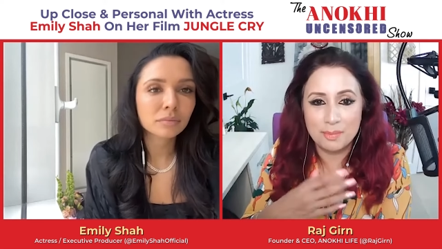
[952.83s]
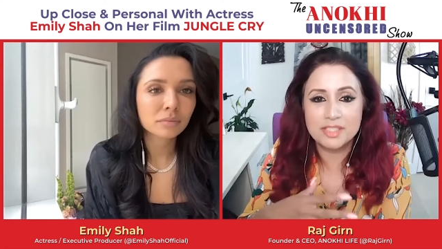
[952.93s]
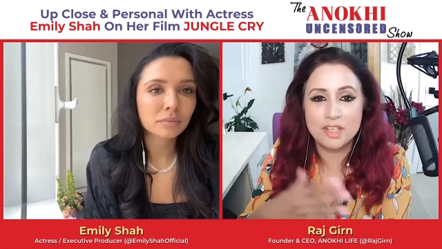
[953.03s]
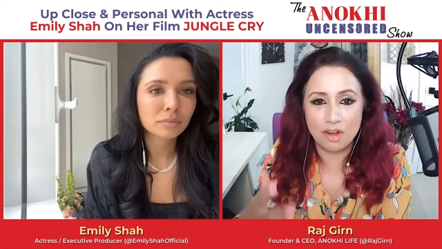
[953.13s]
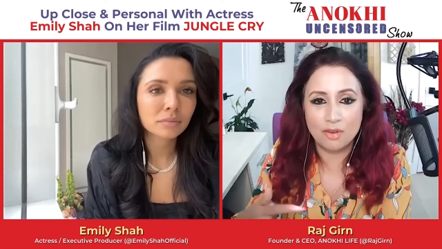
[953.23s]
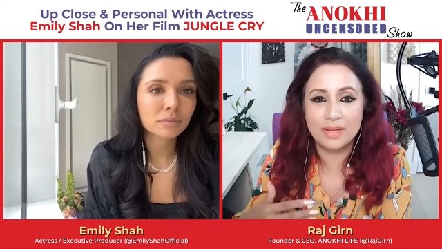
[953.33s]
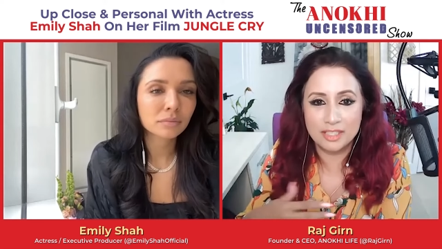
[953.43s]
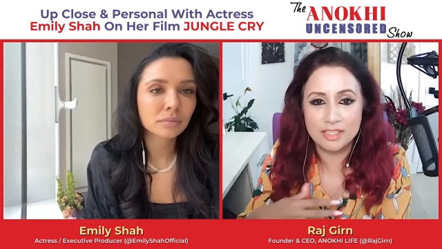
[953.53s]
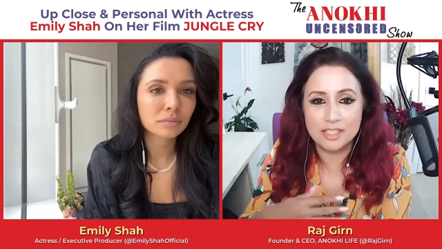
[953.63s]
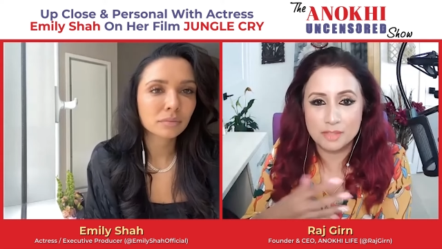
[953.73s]
Speaker 1: much are
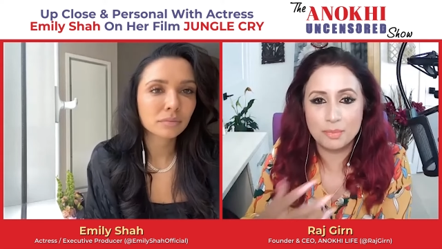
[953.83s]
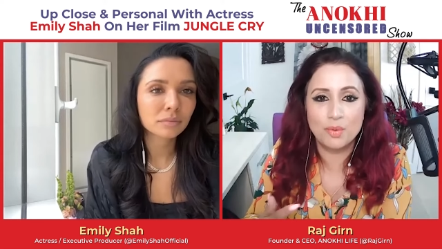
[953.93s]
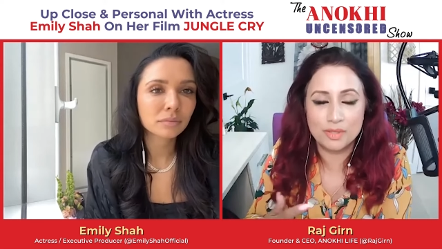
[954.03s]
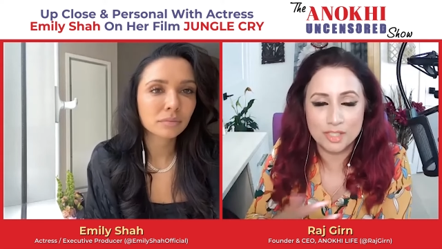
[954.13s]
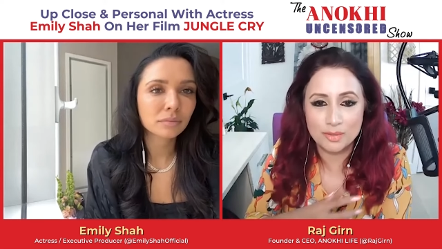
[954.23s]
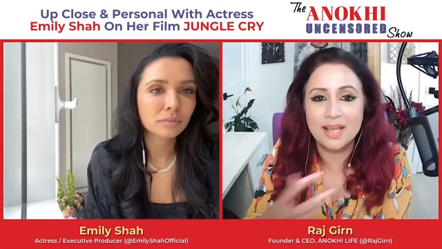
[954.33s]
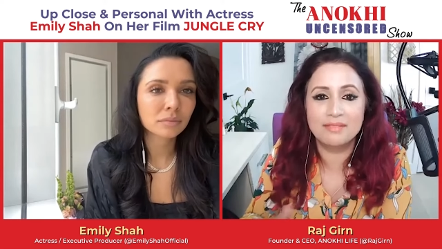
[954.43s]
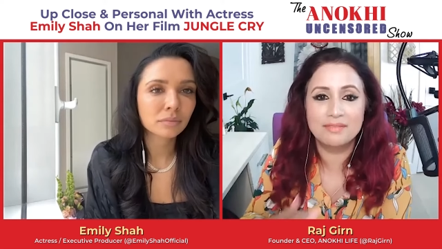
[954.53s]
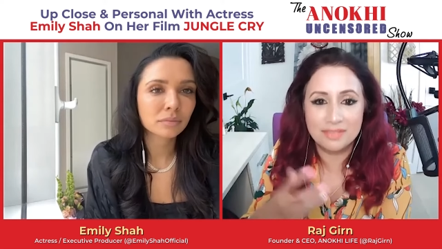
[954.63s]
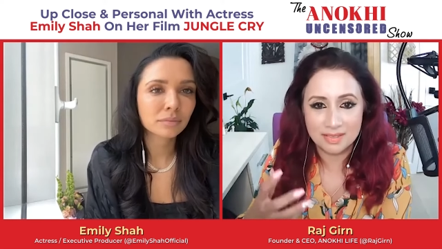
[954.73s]
into sports. You love,
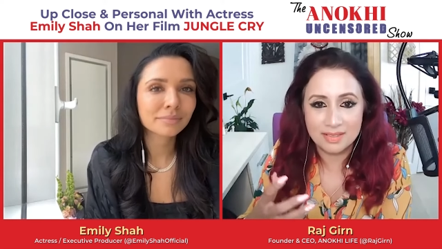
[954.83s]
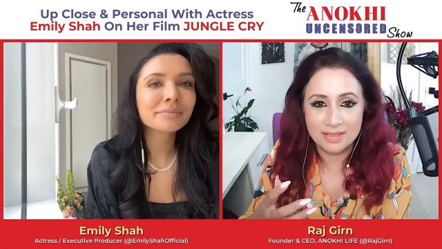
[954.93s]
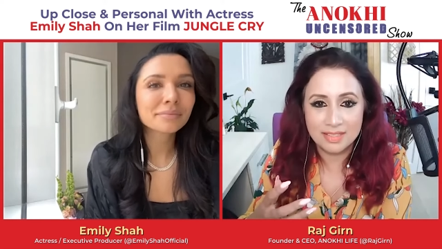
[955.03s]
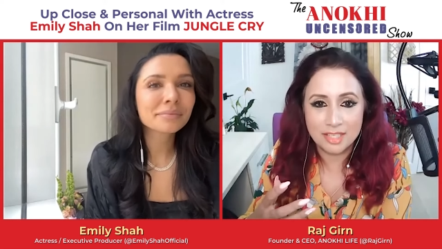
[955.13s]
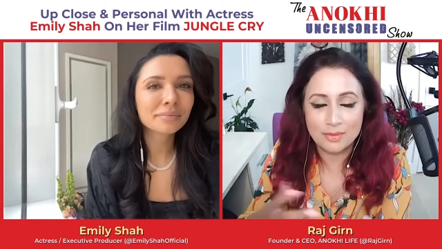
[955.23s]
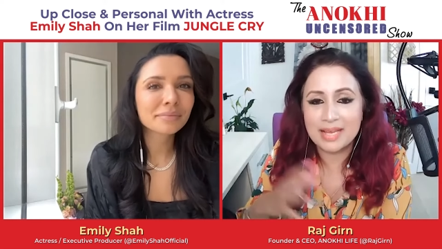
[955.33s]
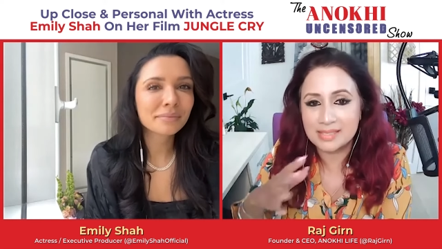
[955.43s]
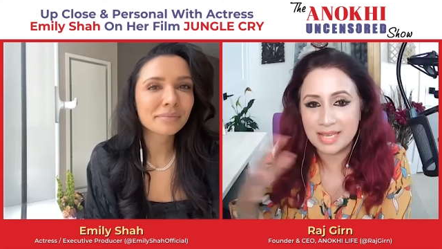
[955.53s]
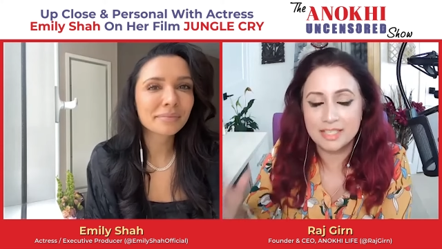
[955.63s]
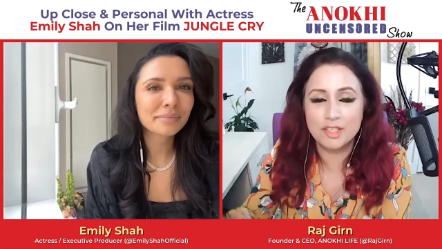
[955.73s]
you know, that
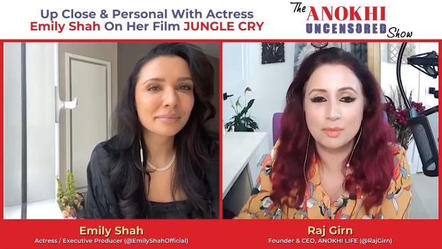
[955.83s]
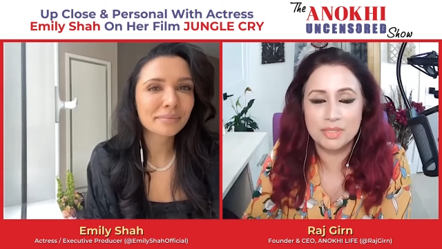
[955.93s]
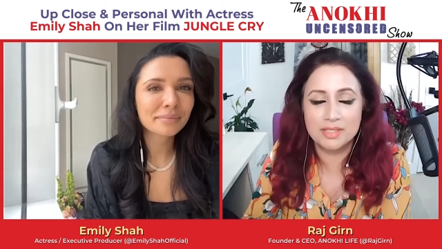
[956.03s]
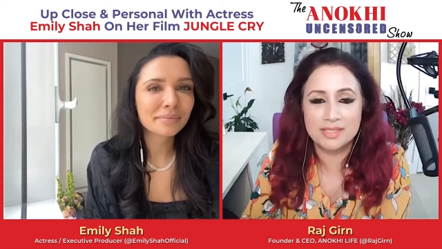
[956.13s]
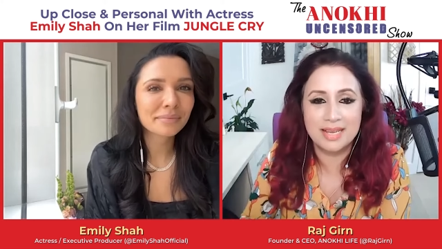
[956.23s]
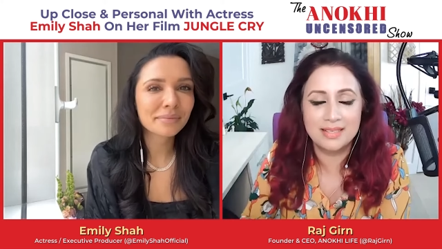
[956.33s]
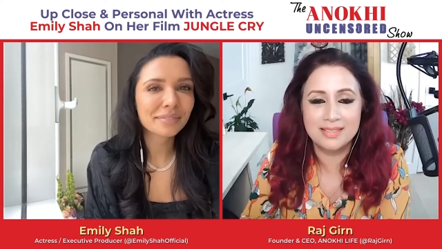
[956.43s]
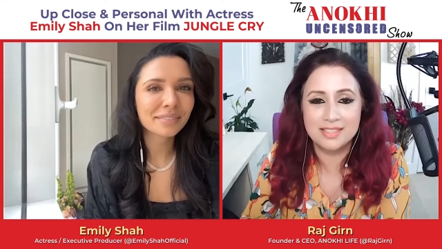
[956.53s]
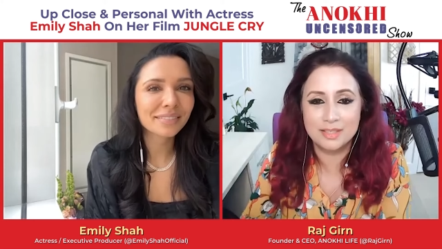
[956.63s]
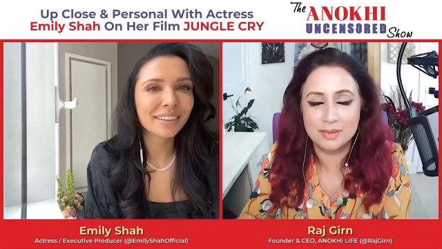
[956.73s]
side of your
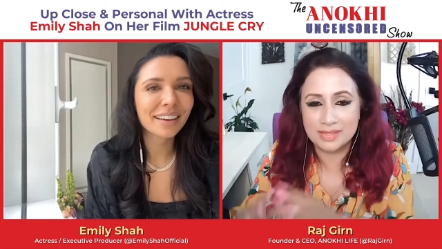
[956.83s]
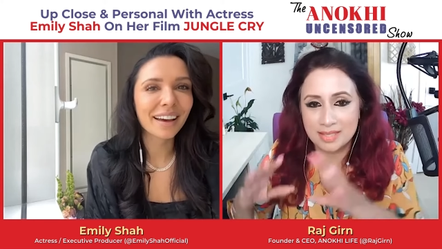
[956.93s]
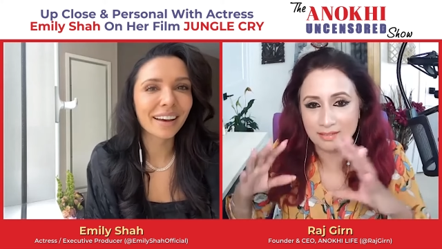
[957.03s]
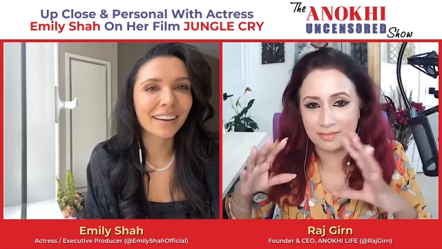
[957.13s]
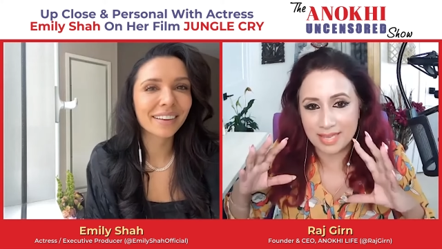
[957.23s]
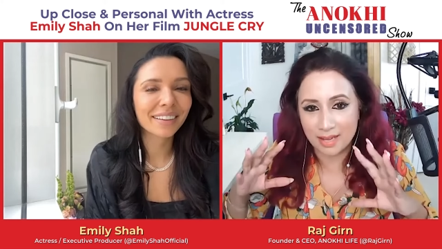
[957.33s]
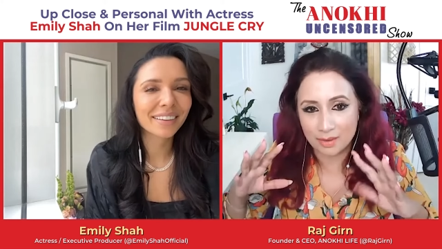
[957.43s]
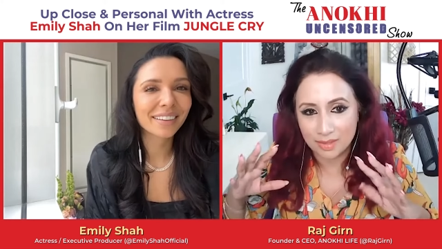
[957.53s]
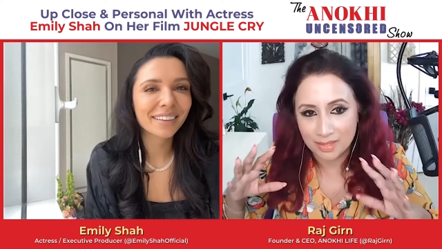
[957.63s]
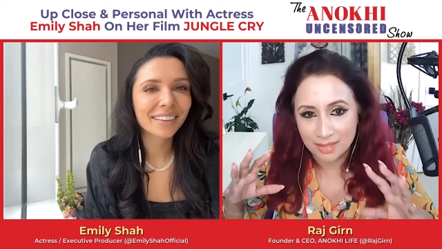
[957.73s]
personality. So it's yeah. lovely
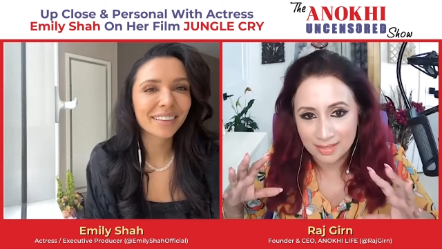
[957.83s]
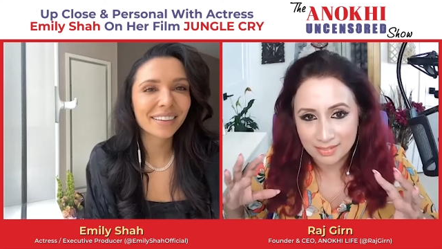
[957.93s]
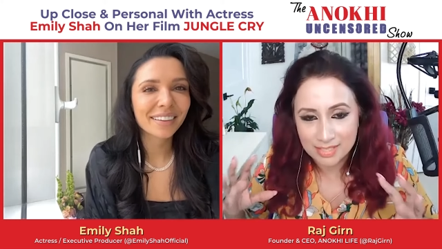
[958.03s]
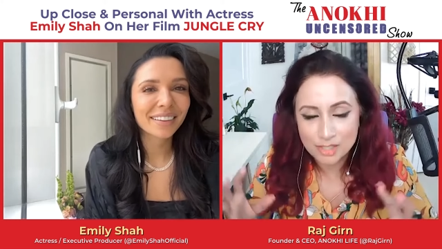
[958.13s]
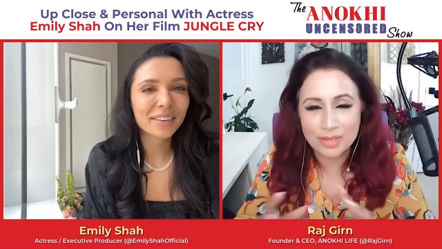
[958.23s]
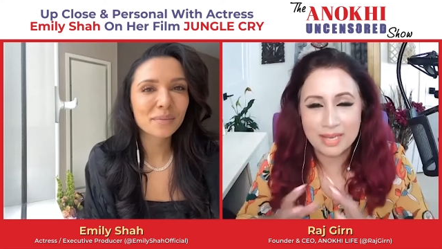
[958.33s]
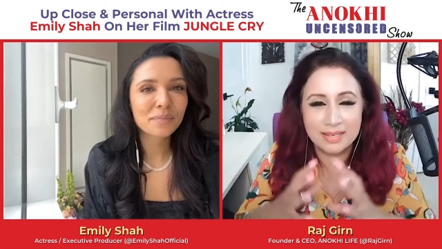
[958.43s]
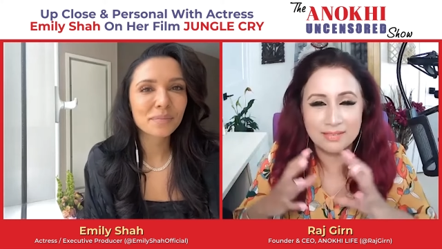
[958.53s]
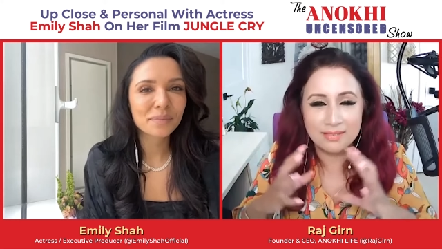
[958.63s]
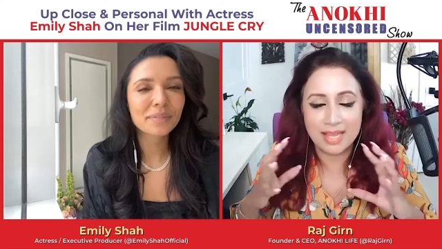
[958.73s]
how this all kind
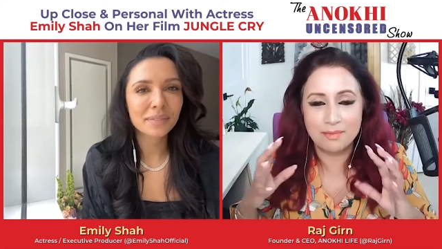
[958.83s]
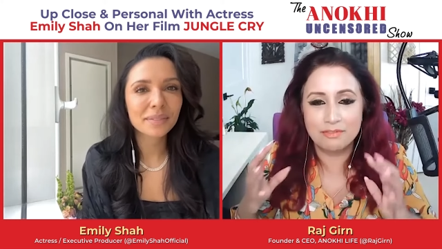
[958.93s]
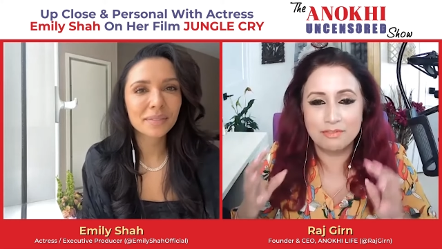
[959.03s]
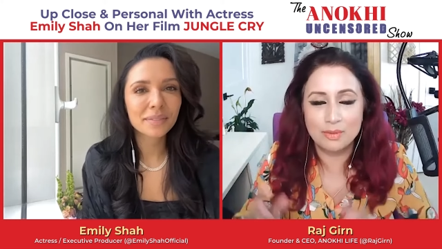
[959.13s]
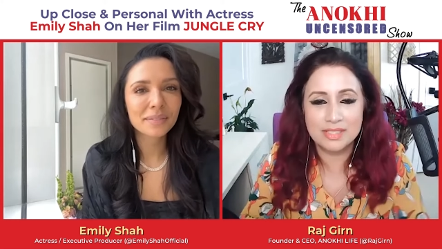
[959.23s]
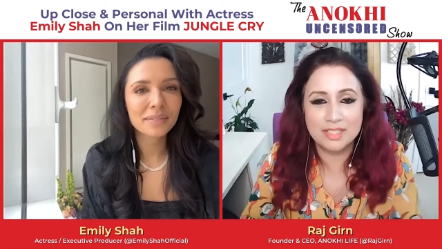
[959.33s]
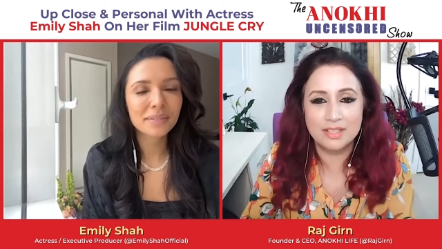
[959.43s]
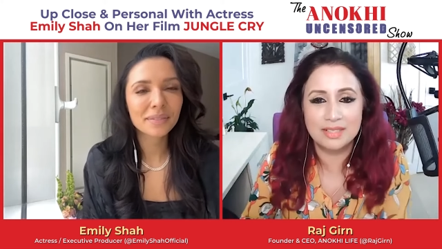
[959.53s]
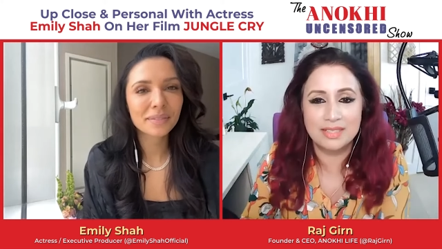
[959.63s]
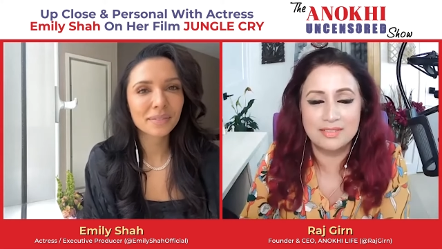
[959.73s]
of came full
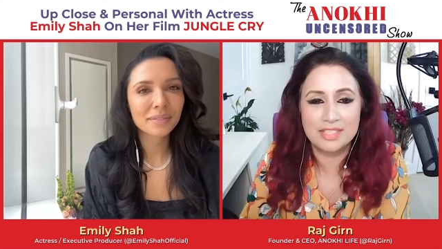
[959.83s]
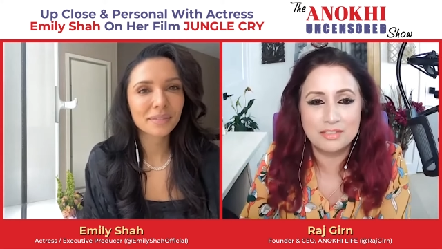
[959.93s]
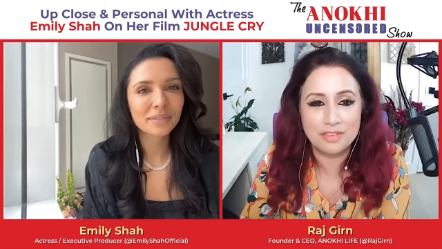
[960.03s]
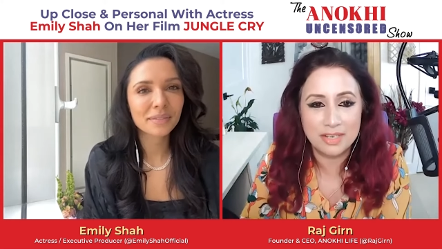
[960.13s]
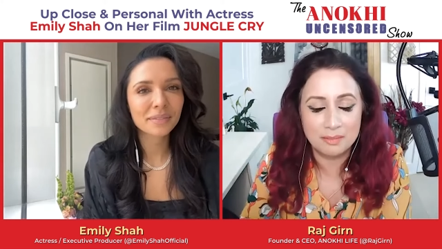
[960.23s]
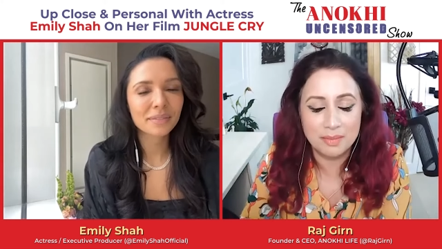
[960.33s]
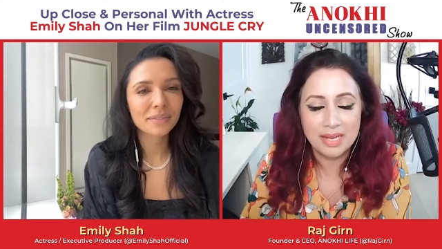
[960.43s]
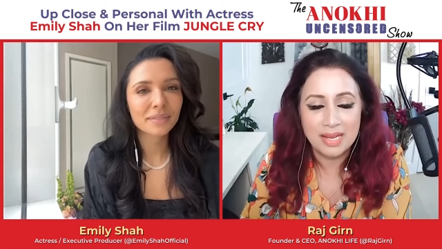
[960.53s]
circle in this film.